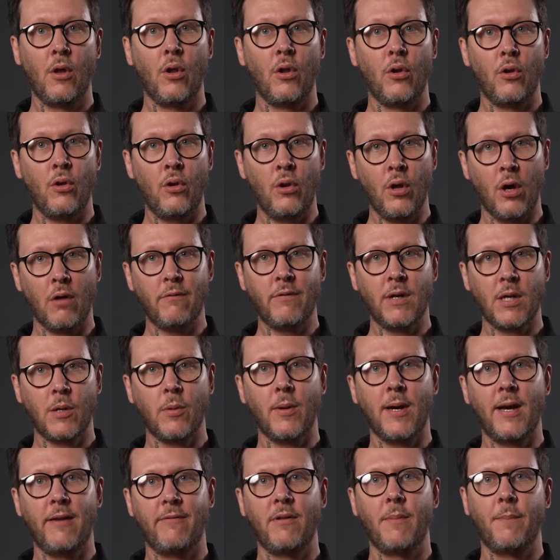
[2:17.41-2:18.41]
not
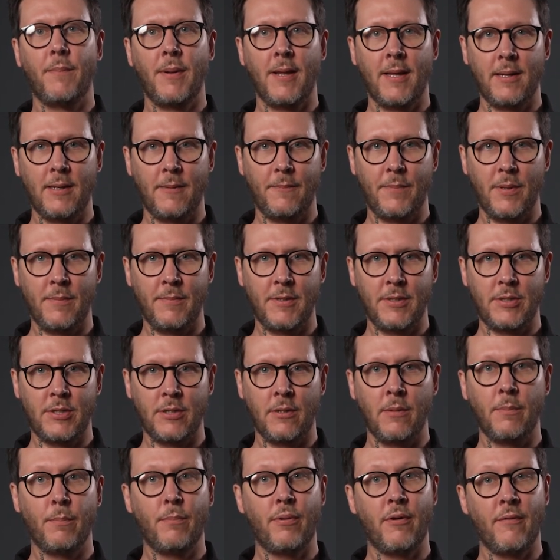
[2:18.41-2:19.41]
requiring planning
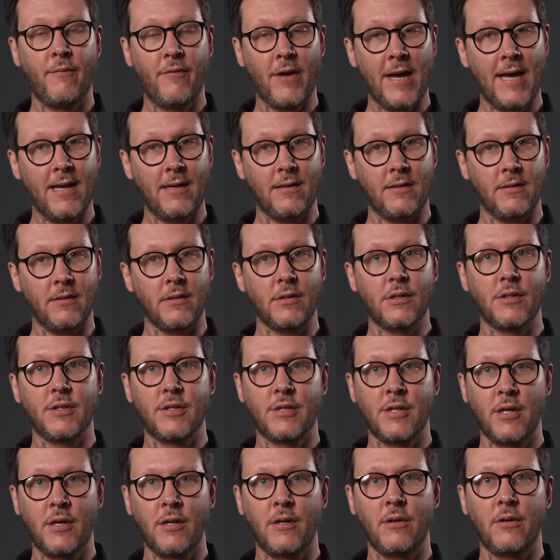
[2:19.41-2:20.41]
permission provided
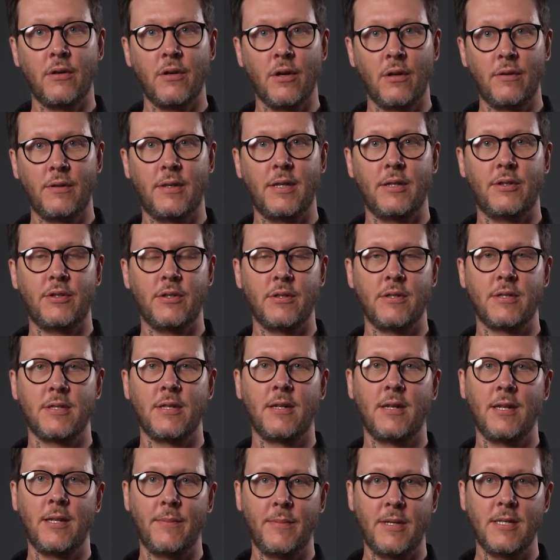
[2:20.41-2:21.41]
certain conditions and
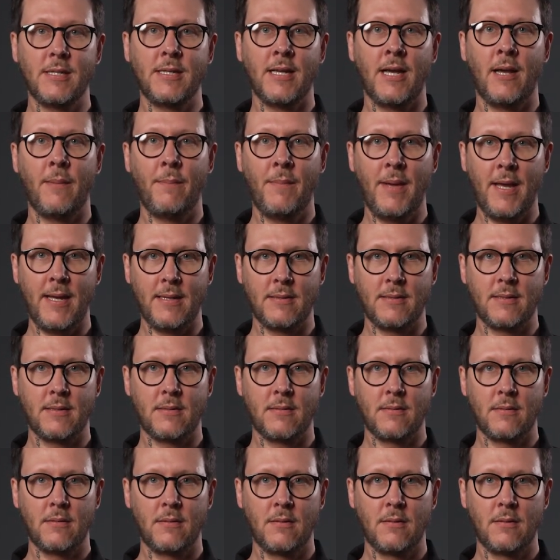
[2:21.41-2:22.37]
limits are met.